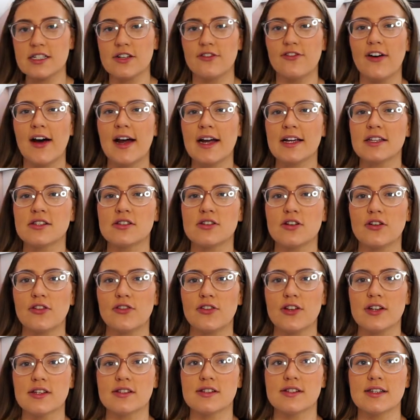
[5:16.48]
to find
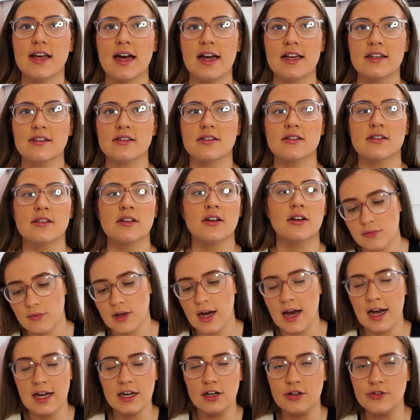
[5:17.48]
stuff that says
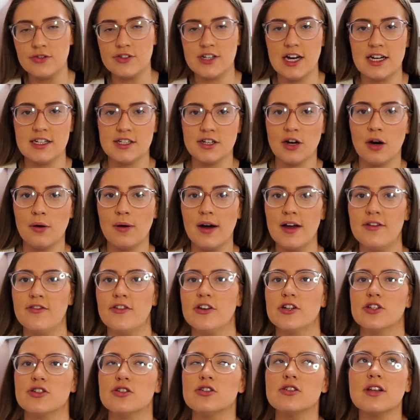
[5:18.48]
I love daddy or whatever.
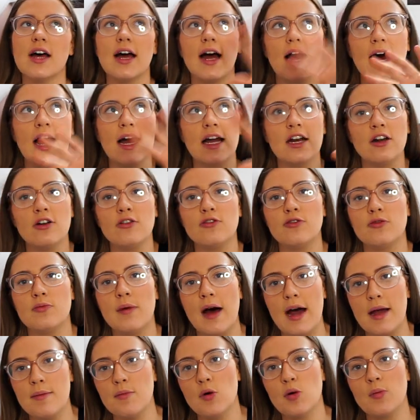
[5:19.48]
It's just like I love
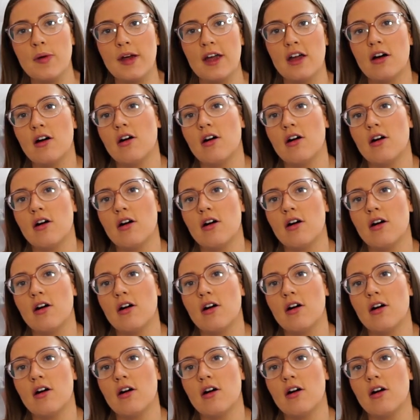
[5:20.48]
my mummy